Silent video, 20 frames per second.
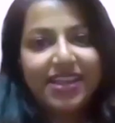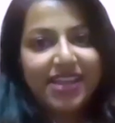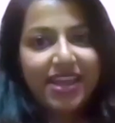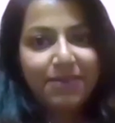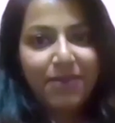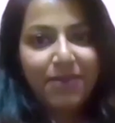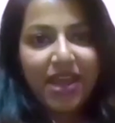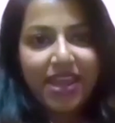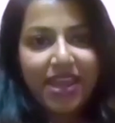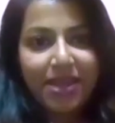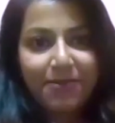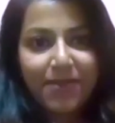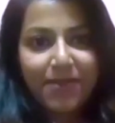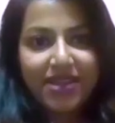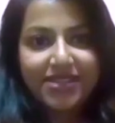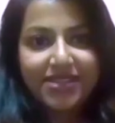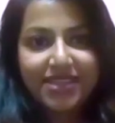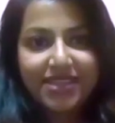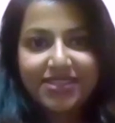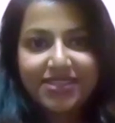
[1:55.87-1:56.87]

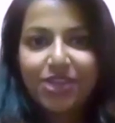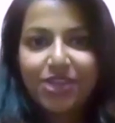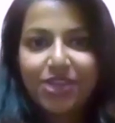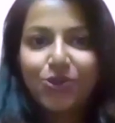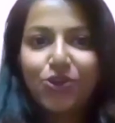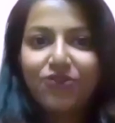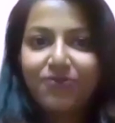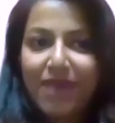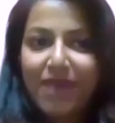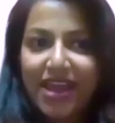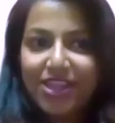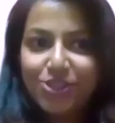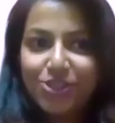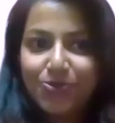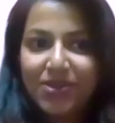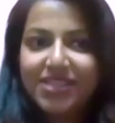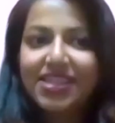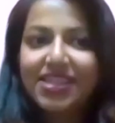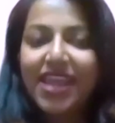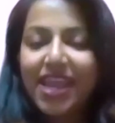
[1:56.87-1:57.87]
NMIMS Institute of
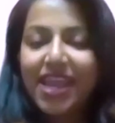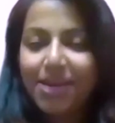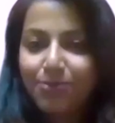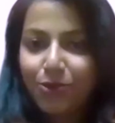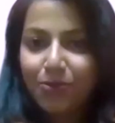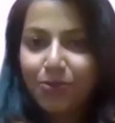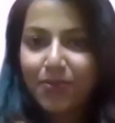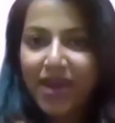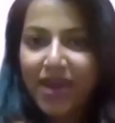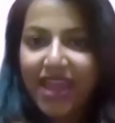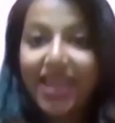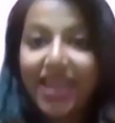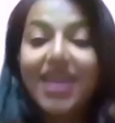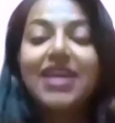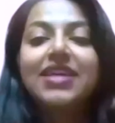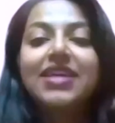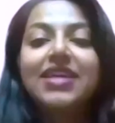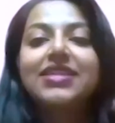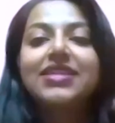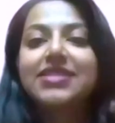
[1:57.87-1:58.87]
Management in Mumbai
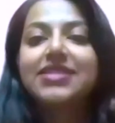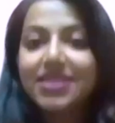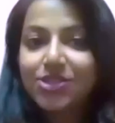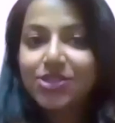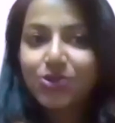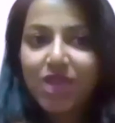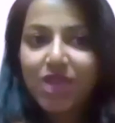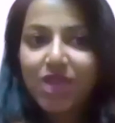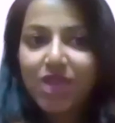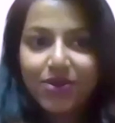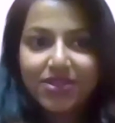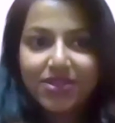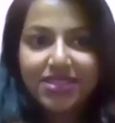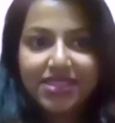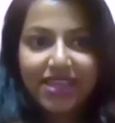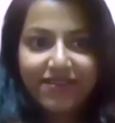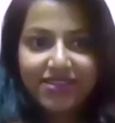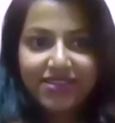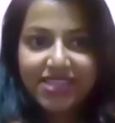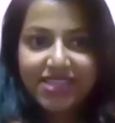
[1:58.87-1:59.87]
since
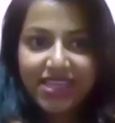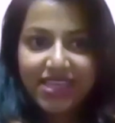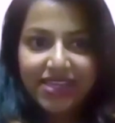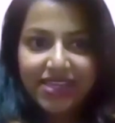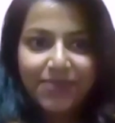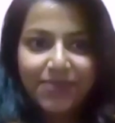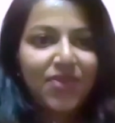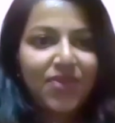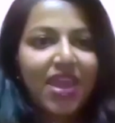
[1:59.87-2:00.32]
2017.